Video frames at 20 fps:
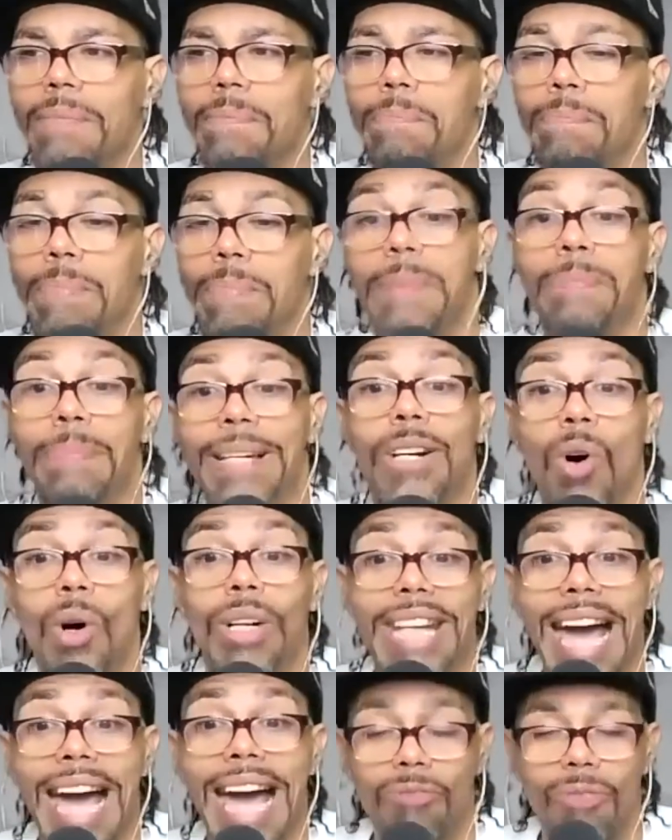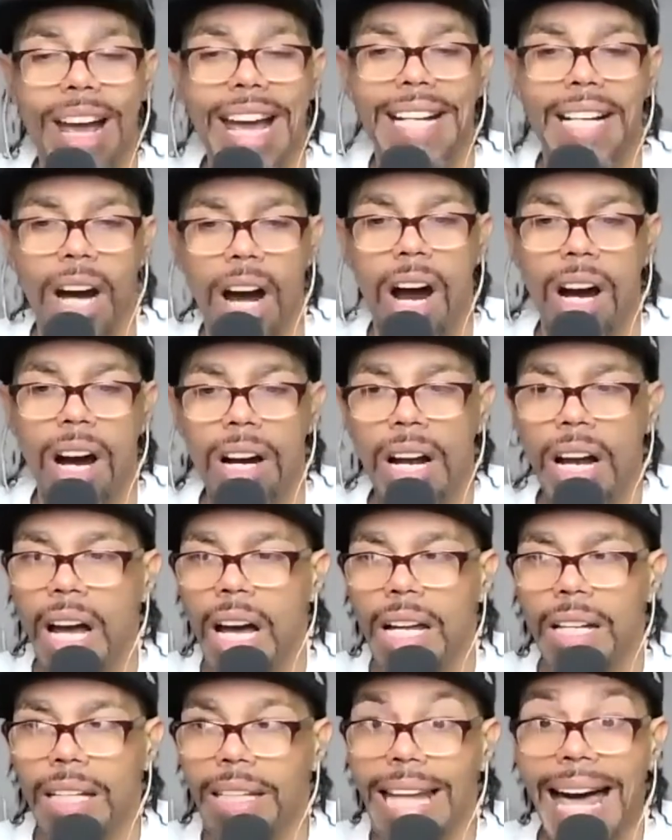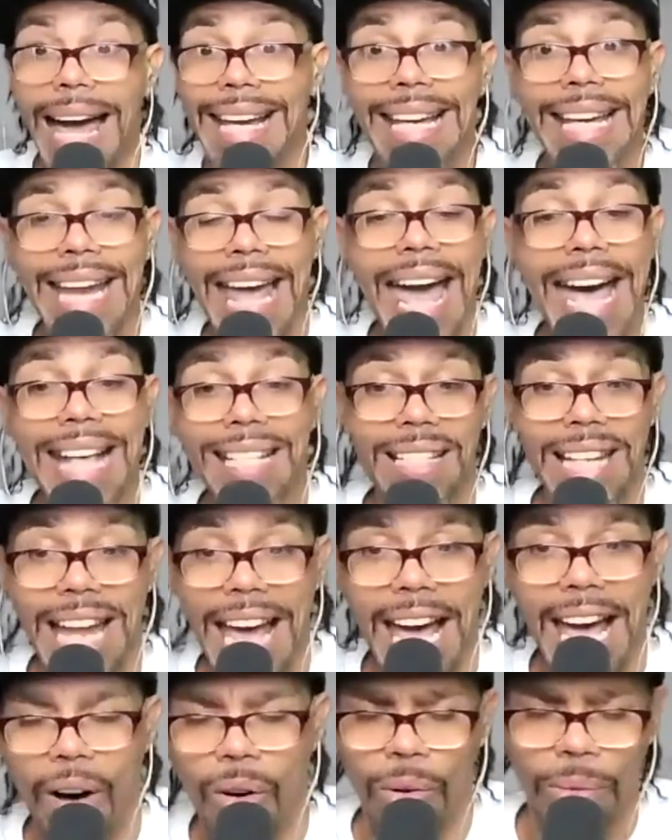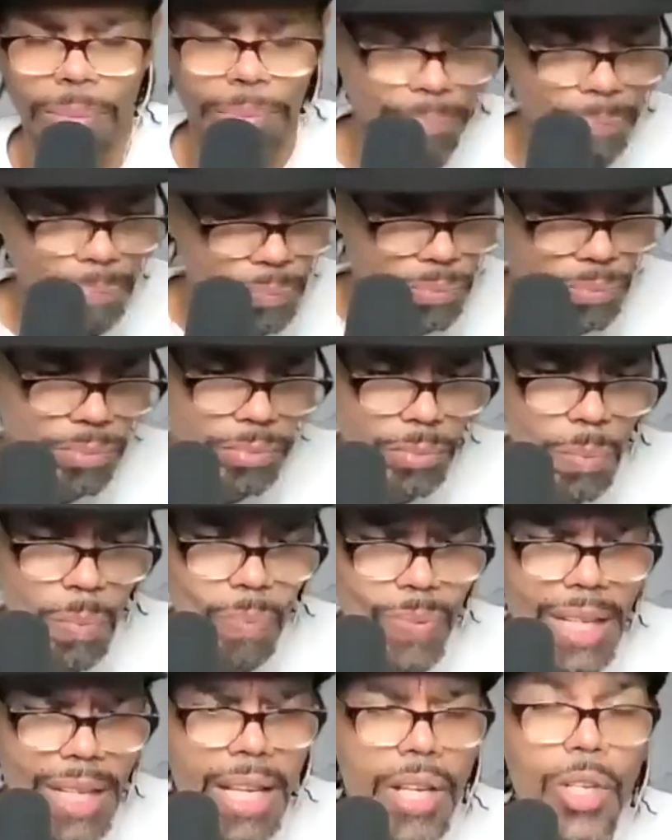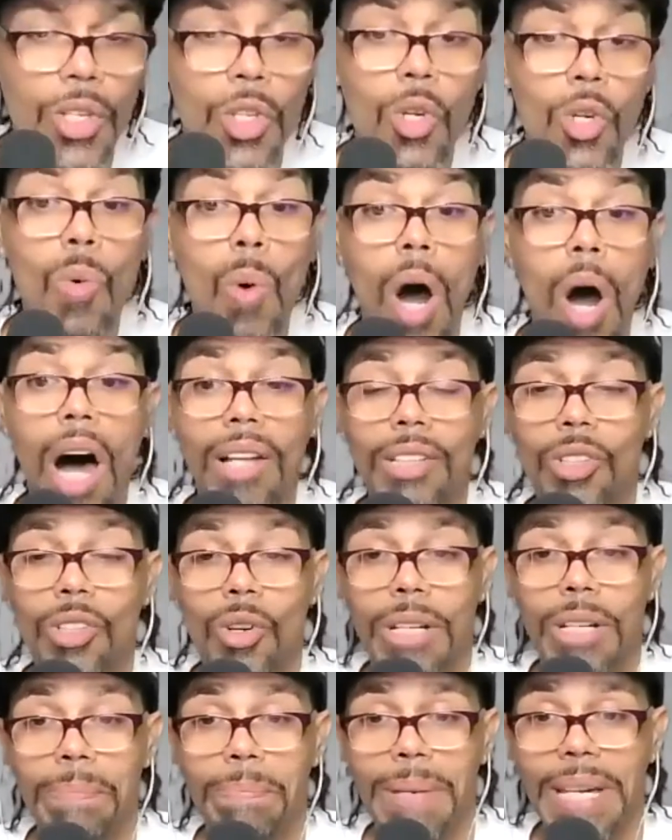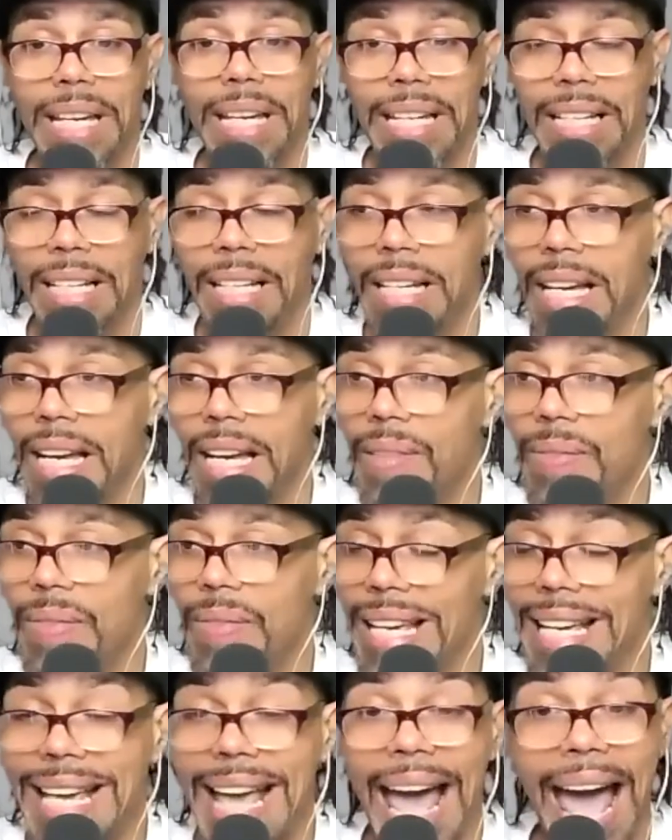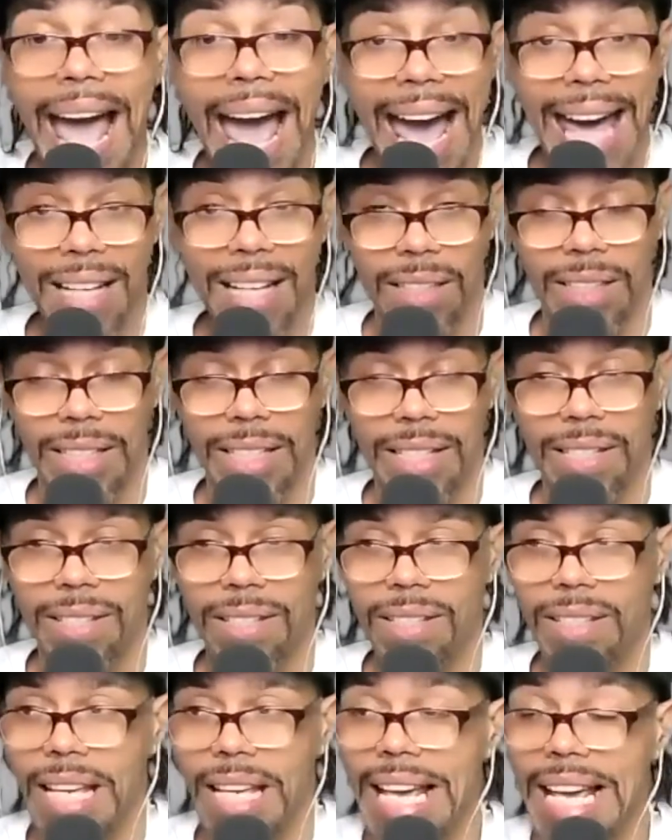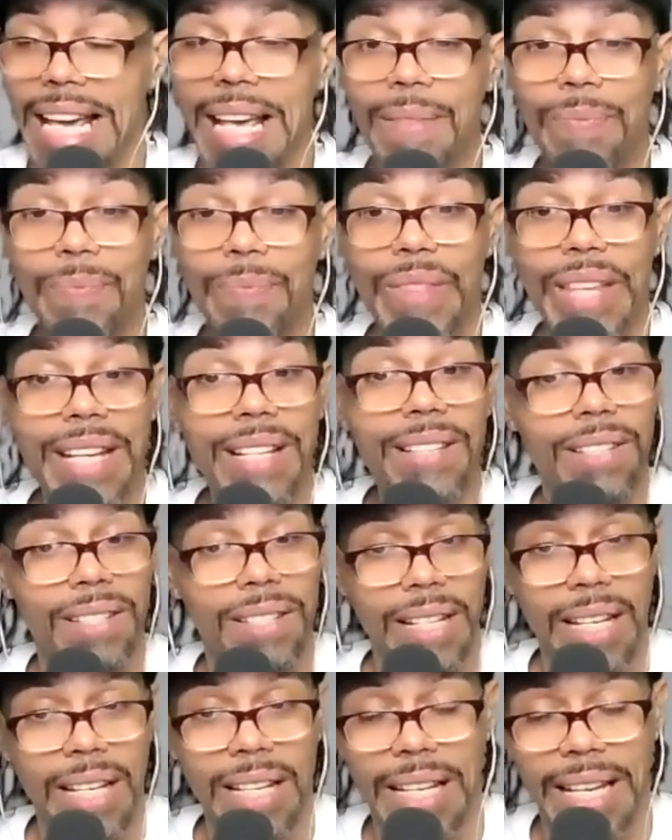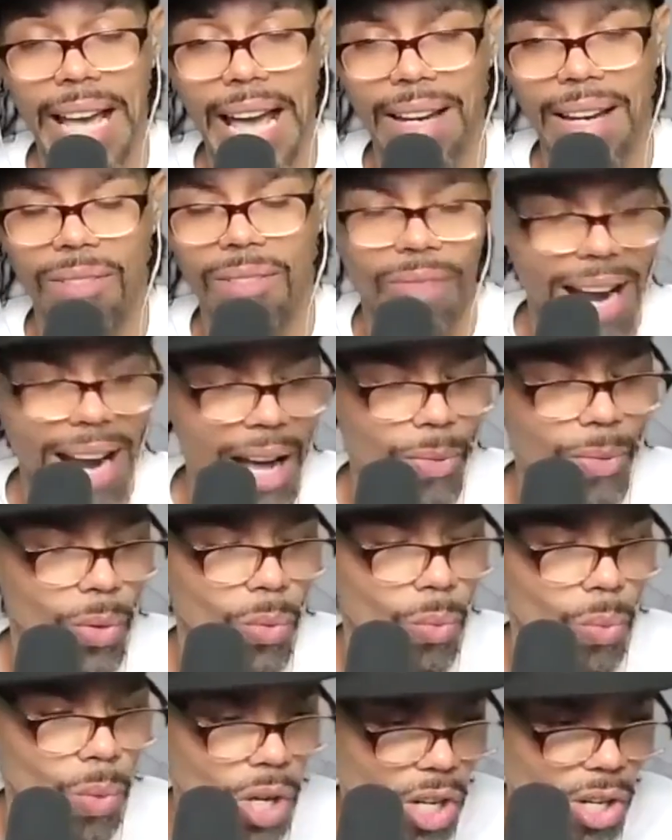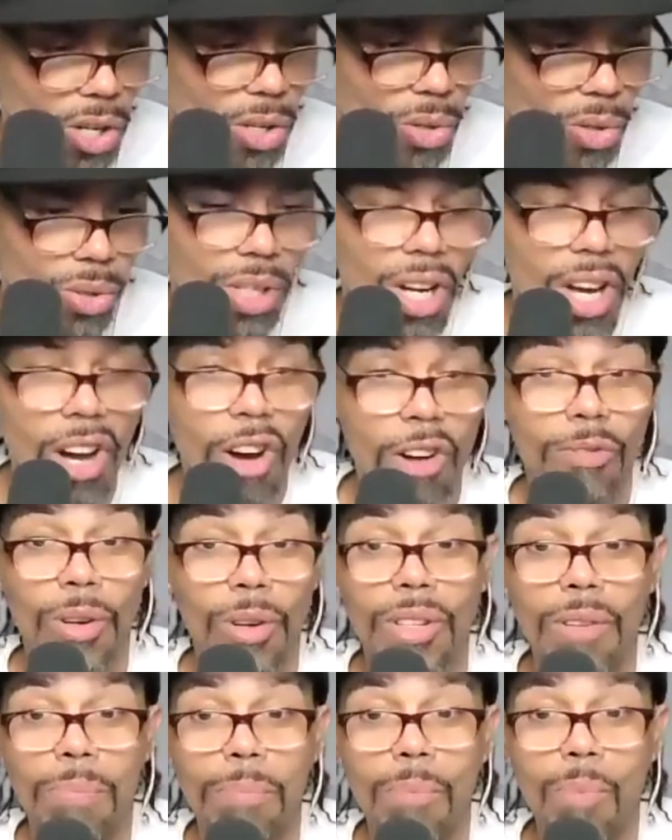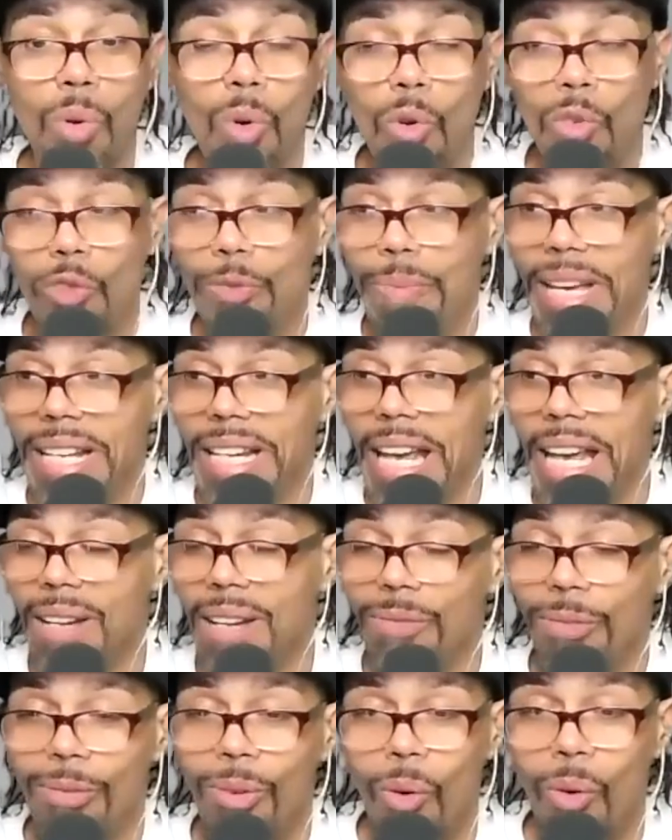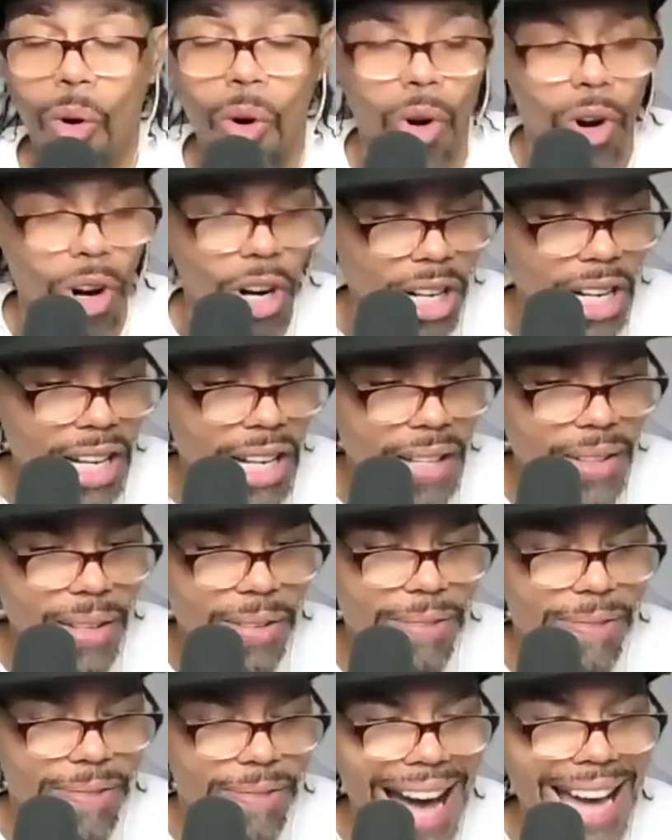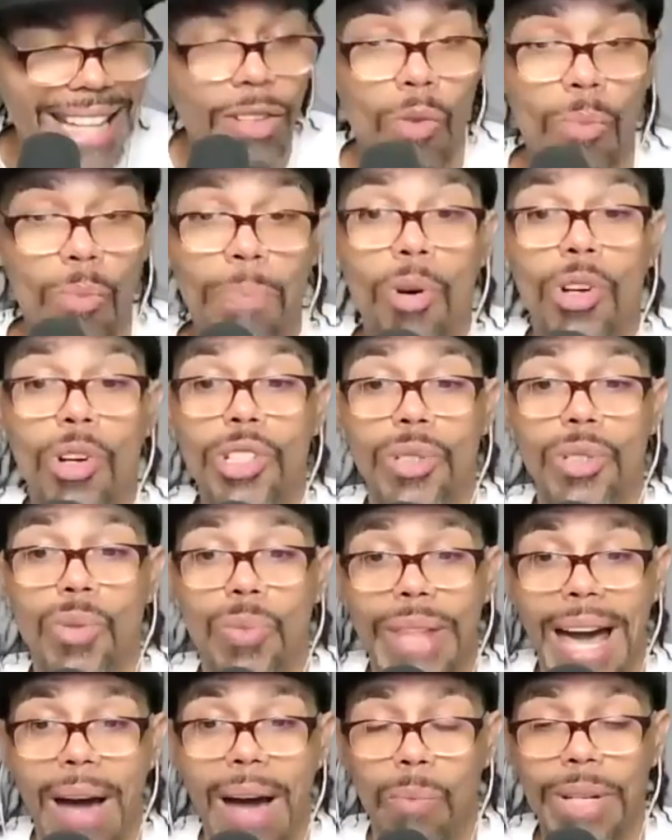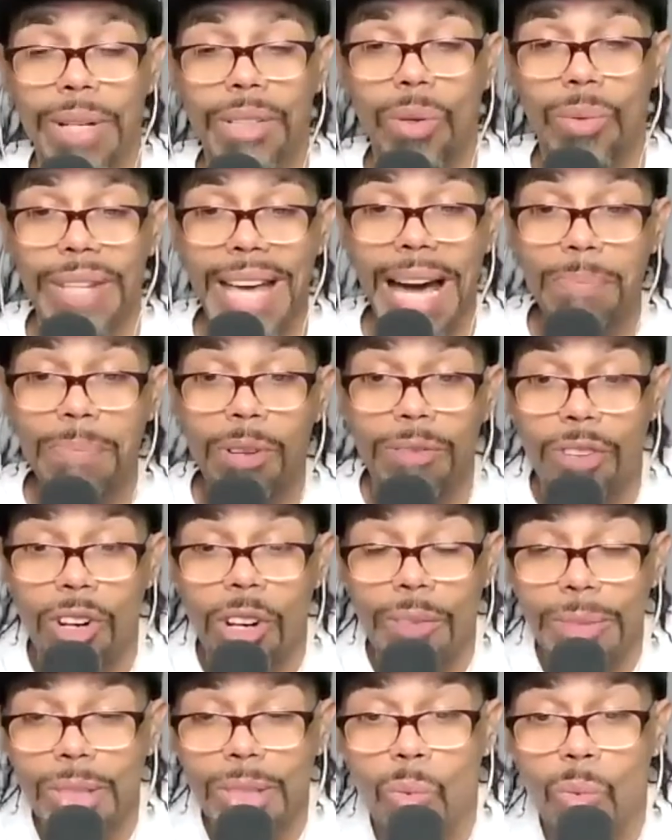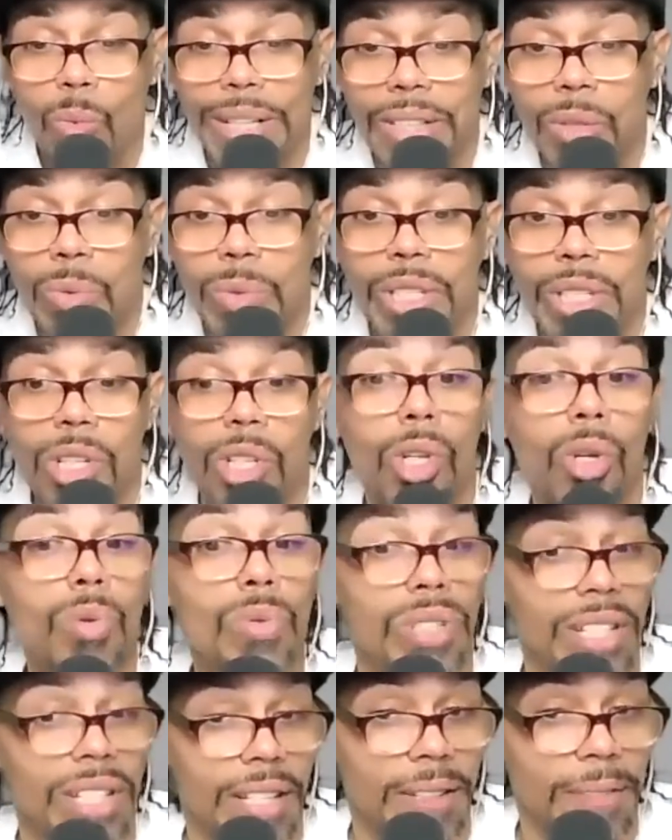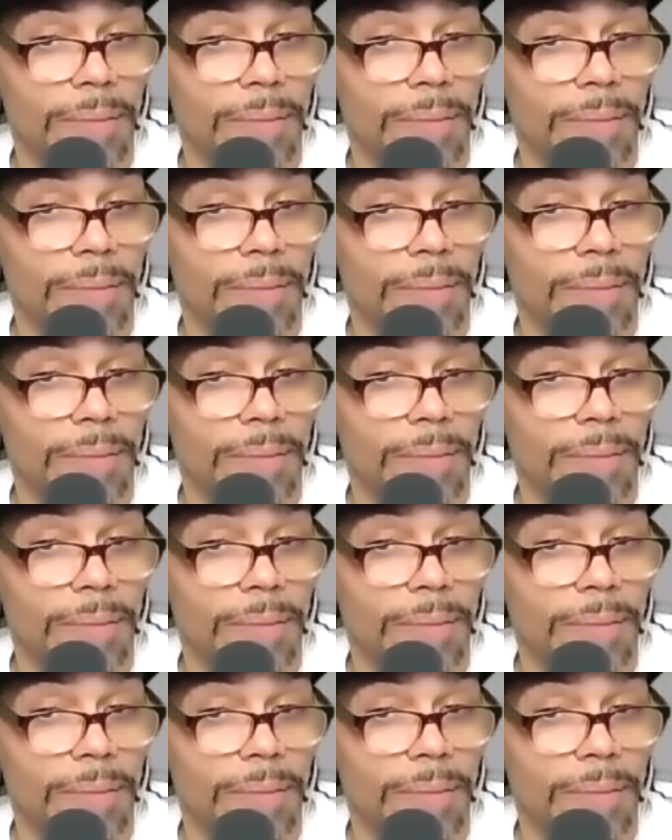beeping on that radar like it has now. You all are going to be the catalyst in this city and around the world for the movement and for the final push through that window. That proverbial window is closing,